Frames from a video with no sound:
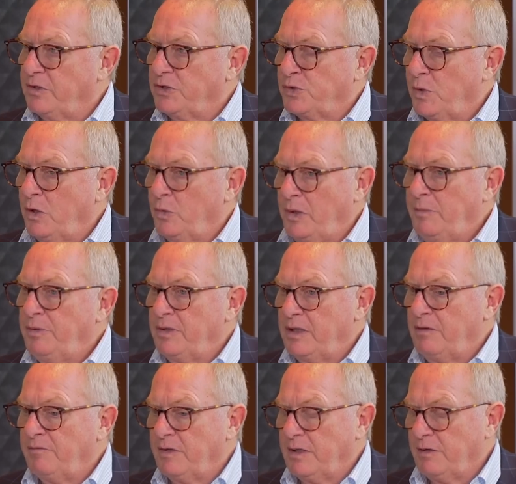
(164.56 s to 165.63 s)
as well. We
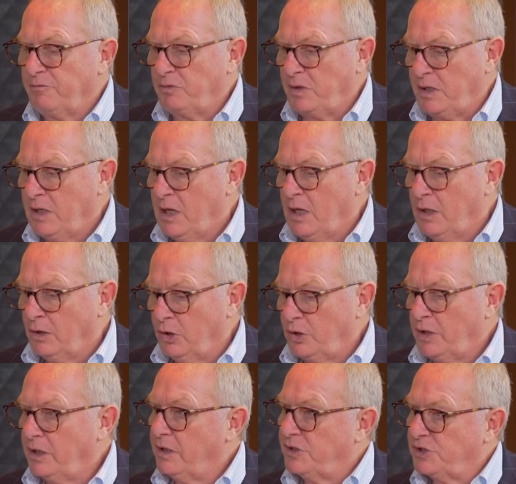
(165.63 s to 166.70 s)
believe that if we look
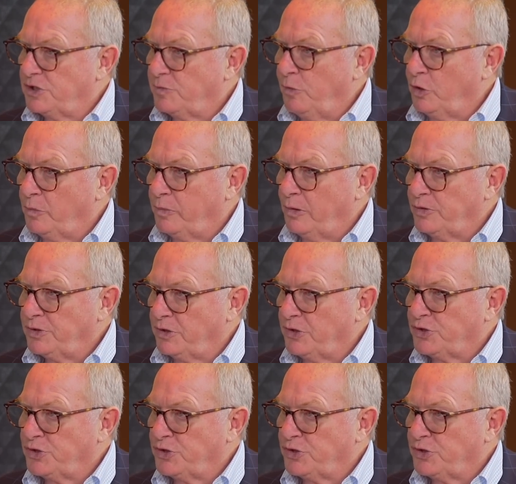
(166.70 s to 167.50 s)
at it as a smaller project,